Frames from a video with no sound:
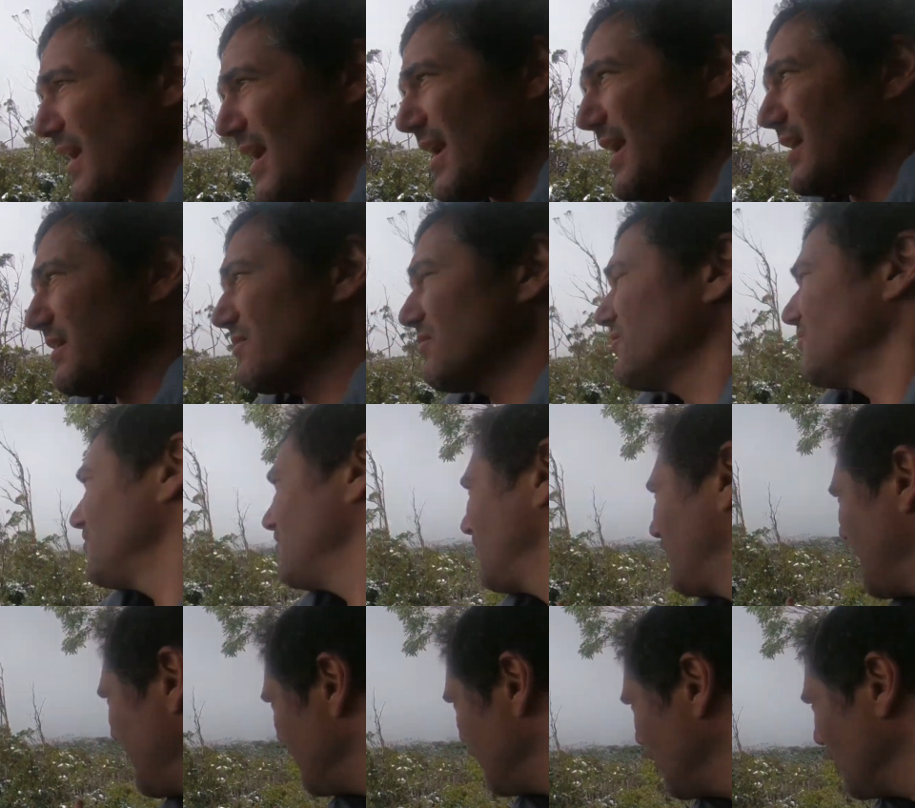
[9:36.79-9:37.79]
and
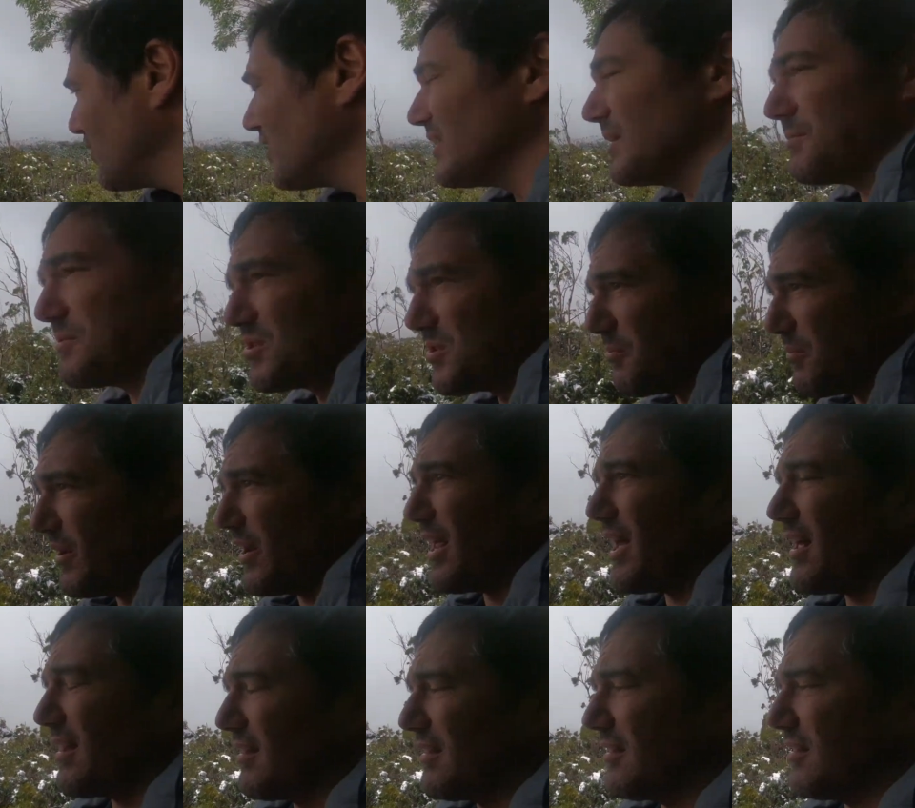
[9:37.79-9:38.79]
these eucalypts spread
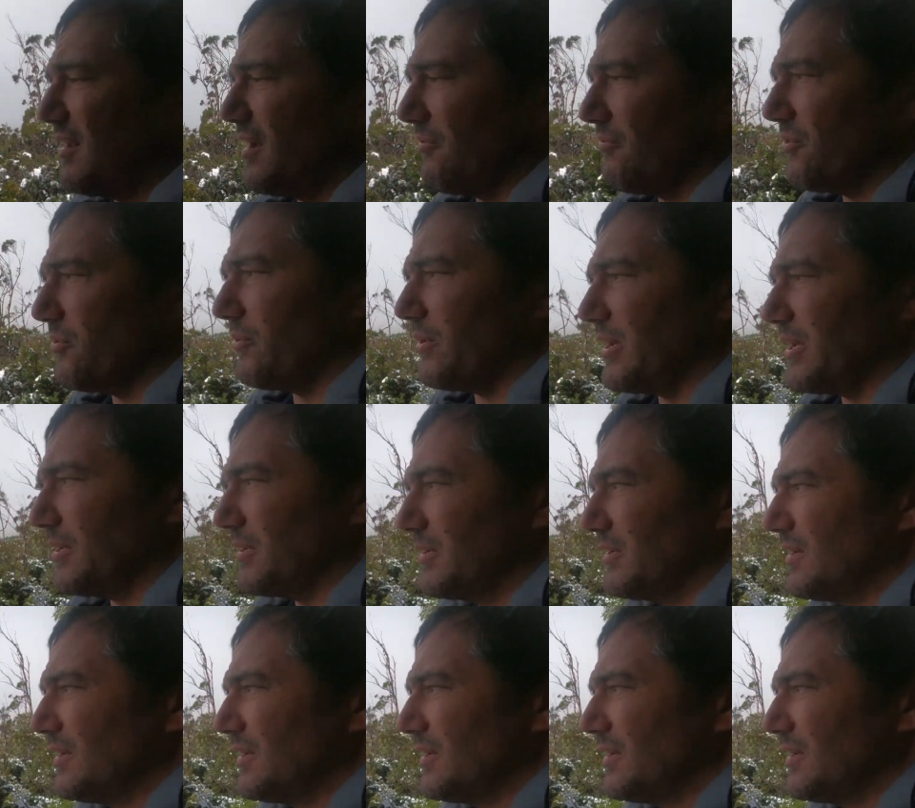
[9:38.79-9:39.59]
out everywhere.